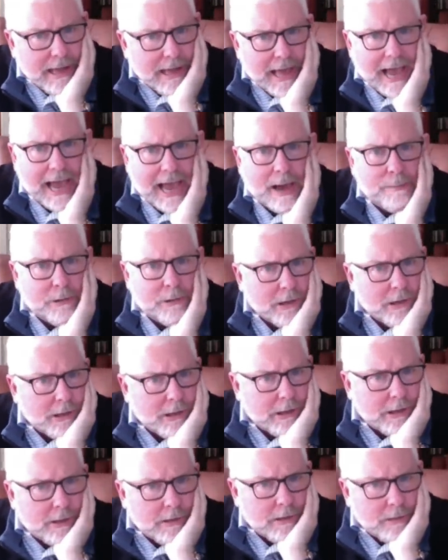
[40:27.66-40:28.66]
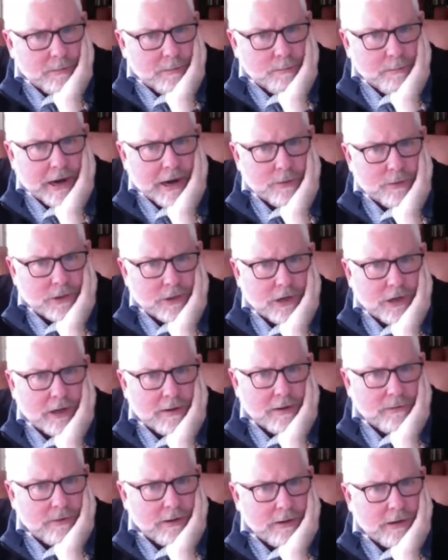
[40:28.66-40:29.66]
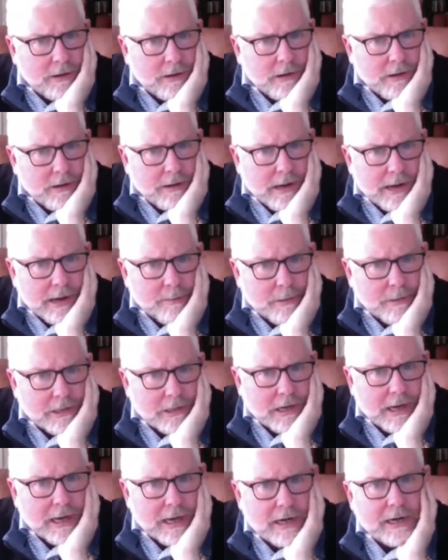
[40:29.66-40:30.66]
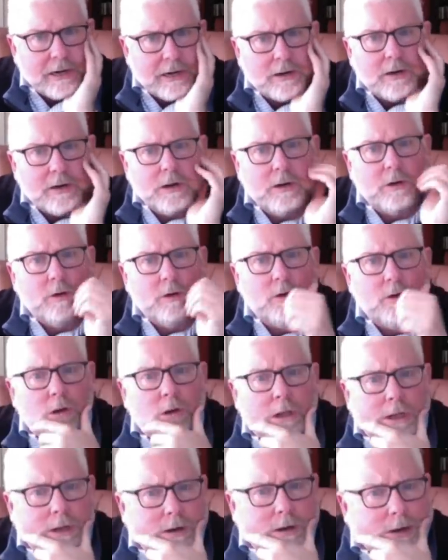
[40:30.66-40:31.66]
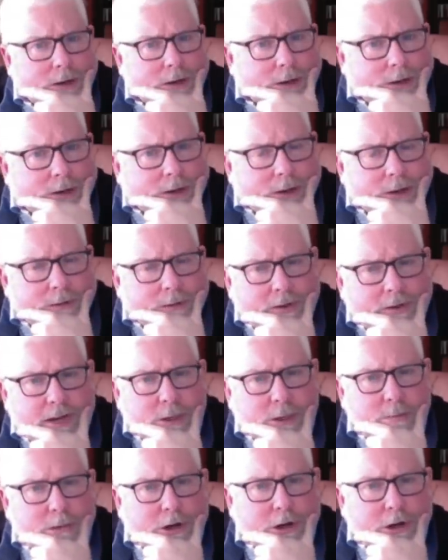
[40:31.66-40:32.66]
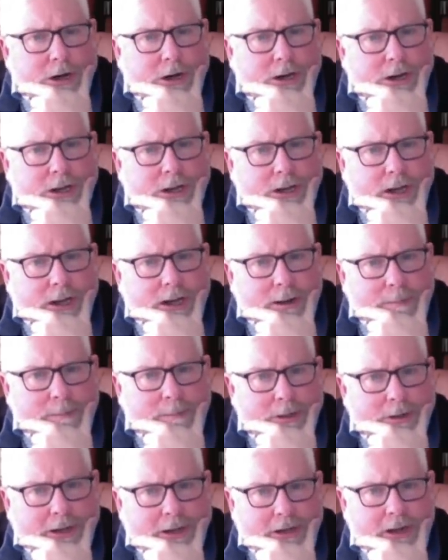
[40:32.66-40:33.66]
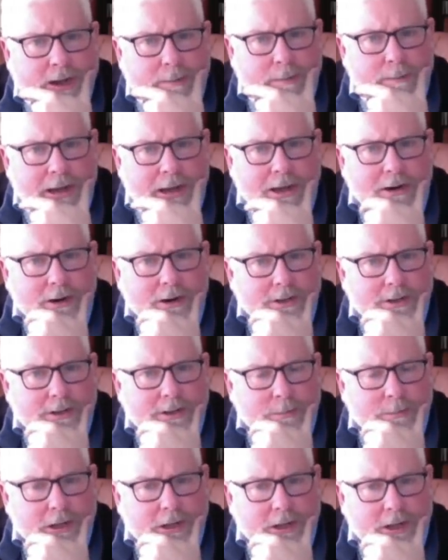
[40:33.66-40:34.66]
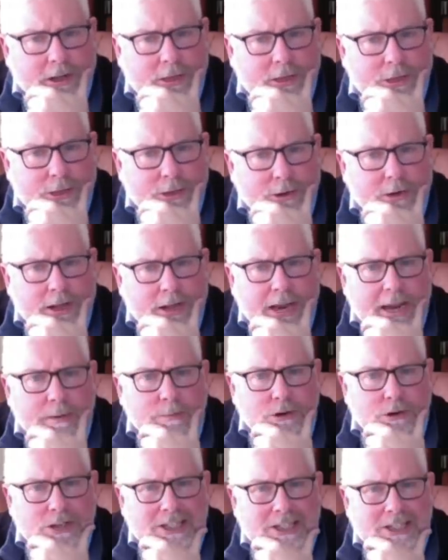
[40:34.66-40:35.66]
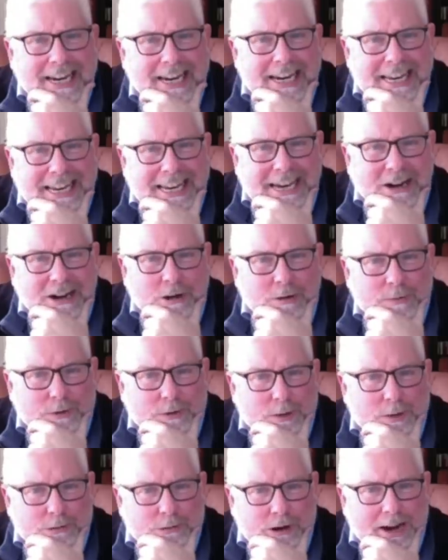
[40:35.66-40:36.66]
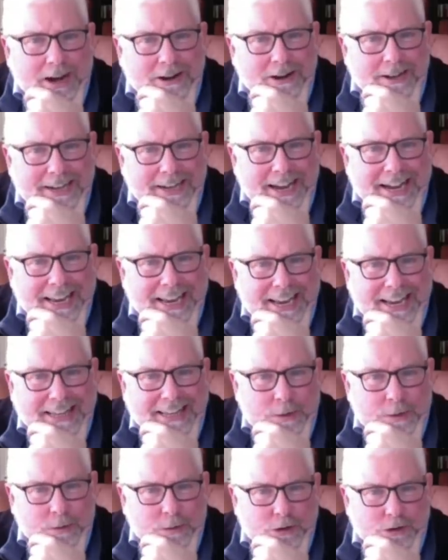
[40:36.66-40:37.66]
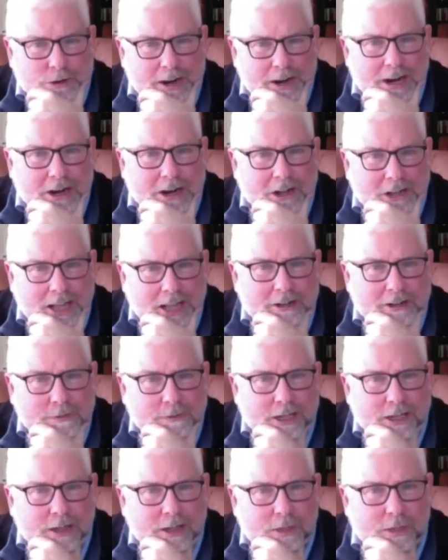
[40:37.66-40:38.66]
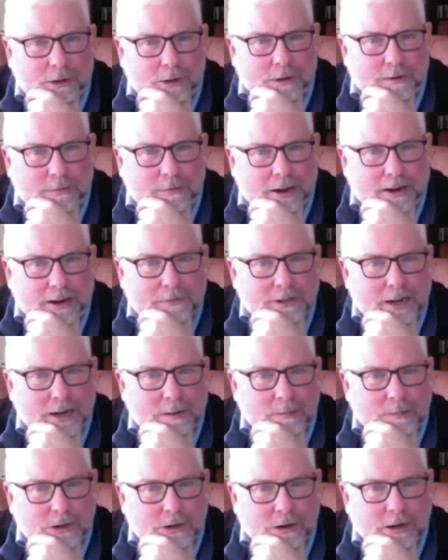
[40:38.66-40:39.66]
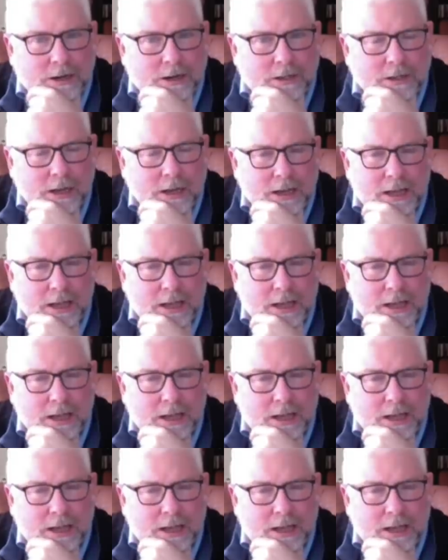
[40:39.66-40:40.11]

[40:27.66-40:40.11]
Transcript: Apple and Microsoft and Amazon and Google and Facebook, had compounded at something like 38% a year for the prior decade. They were trading collectively at 35 times earnings.